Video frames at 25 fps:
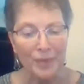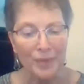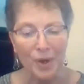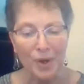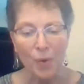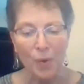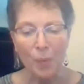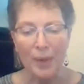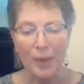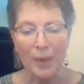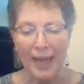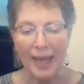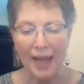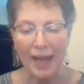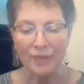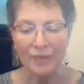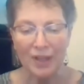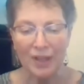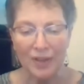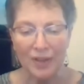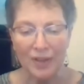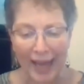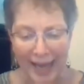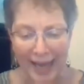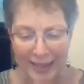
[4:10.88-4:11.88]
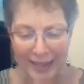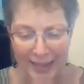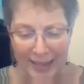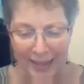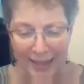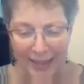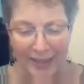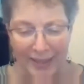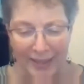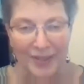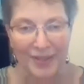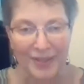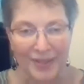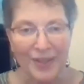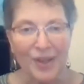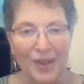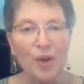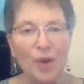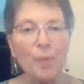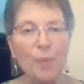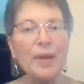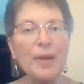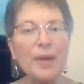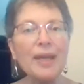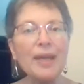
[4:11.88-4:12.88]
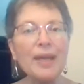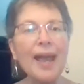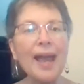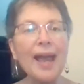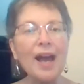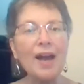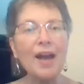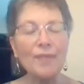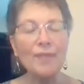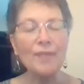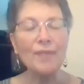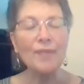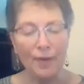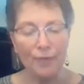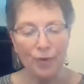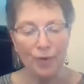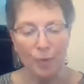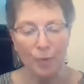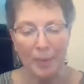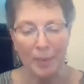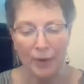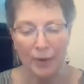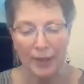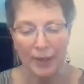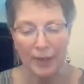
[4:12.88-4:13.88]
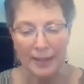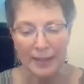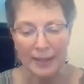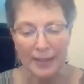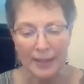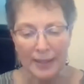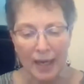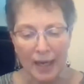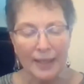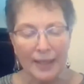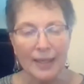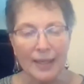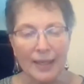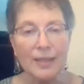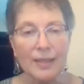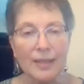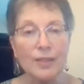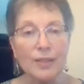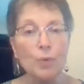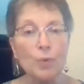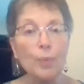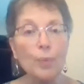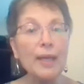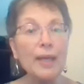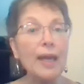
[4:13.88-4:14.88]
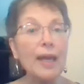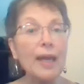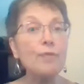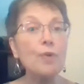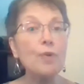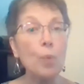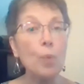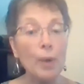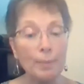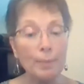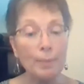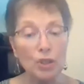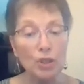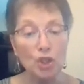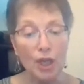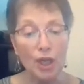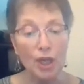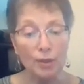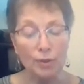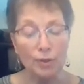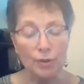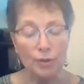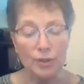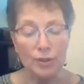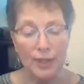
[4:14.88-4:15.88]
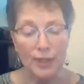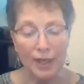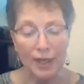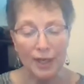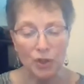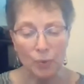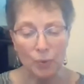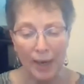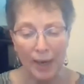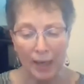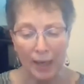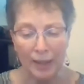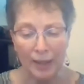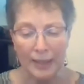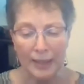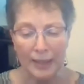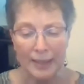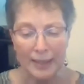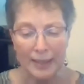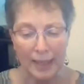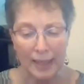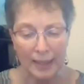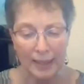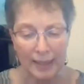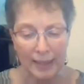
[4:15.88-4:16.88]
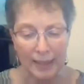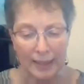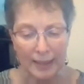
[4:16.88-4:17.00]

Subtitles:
We have classics. We have Afro-American studies. We have women, gender, sexuality studies.